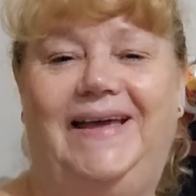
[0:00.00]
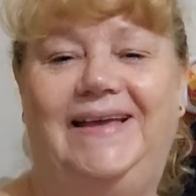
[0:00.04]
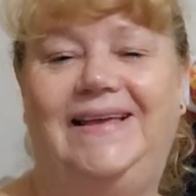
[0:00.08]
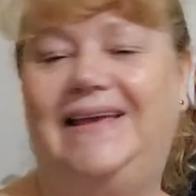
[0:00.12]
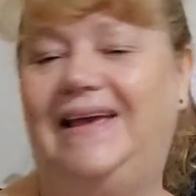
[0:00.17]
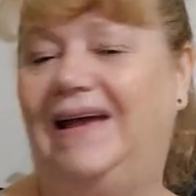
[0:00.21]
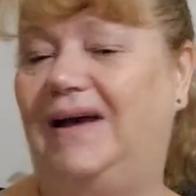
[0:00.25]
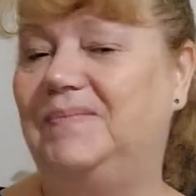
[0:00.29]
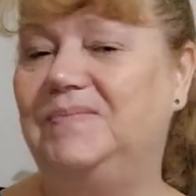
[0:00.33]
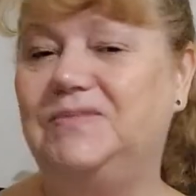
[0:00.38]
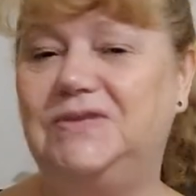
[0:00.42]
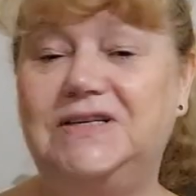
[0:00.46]
Yeah,
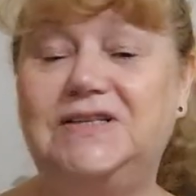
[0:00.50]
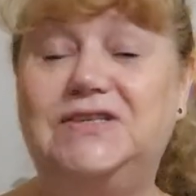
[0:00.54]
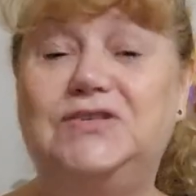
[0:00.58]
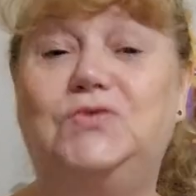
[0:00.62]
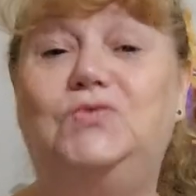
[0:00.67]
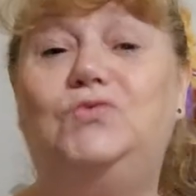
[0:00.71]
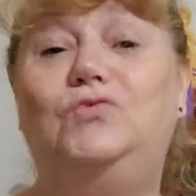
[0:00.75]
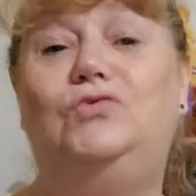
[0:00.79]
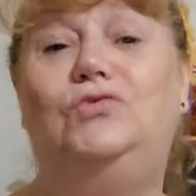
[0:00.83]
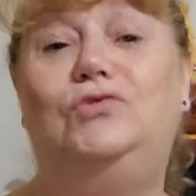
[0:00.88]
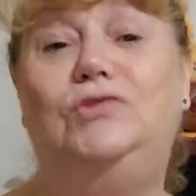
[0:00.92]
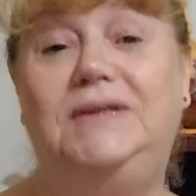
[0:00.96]
I'm just
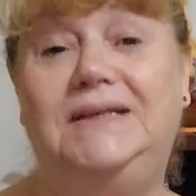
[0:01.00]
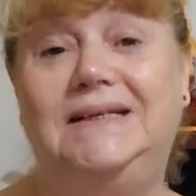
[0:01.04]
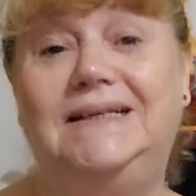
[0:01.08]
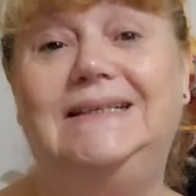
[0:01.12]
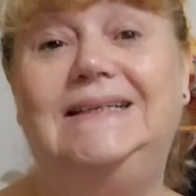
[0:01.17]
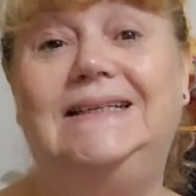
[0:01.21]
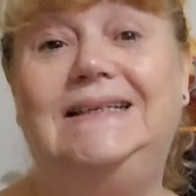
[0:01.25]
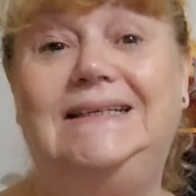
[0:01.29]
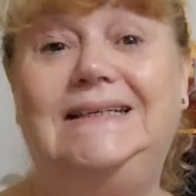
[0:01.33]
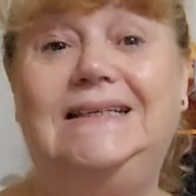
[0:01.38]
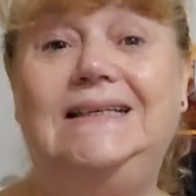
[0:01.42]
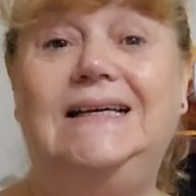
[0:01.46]

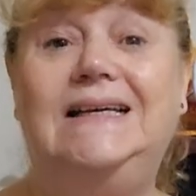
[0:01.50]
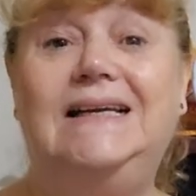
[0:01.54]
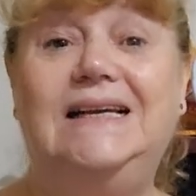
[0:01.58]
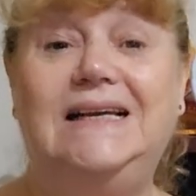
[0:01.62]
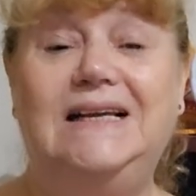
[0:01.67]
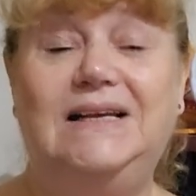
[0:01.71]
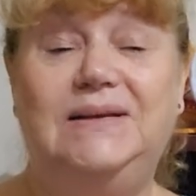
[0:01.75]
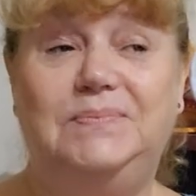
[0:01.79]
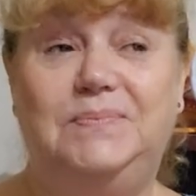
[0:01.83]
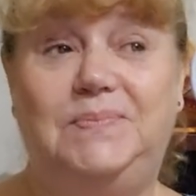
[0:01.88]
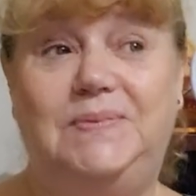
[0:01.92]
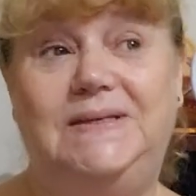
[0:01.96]
really
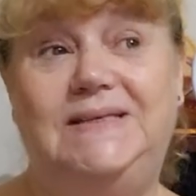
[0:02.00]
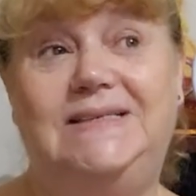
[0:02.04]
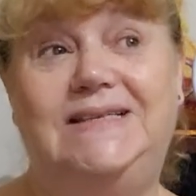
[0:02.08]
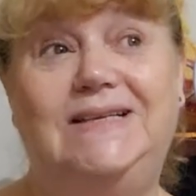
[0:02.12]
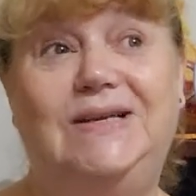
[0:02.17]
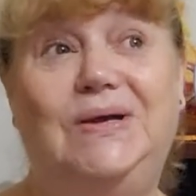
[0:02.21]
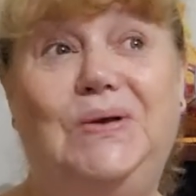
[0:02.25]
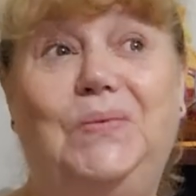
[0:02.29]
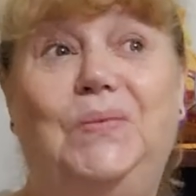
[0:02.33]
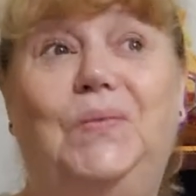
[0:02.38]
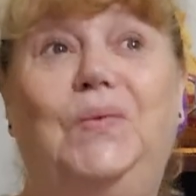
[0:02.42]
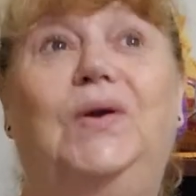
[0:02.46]
busy
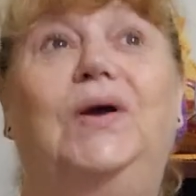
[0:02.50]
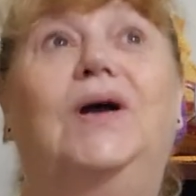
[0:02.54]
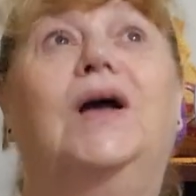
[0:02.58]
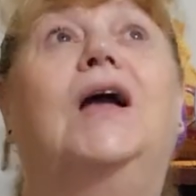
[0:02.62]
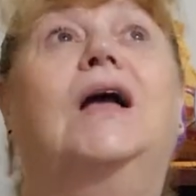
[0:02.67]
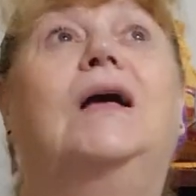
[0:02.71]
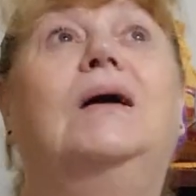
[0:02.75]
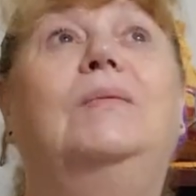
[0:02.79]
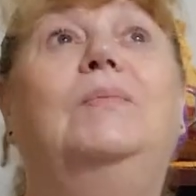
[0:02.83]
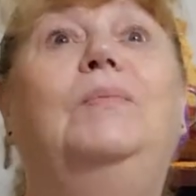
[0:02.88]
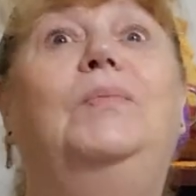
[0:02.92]
at work.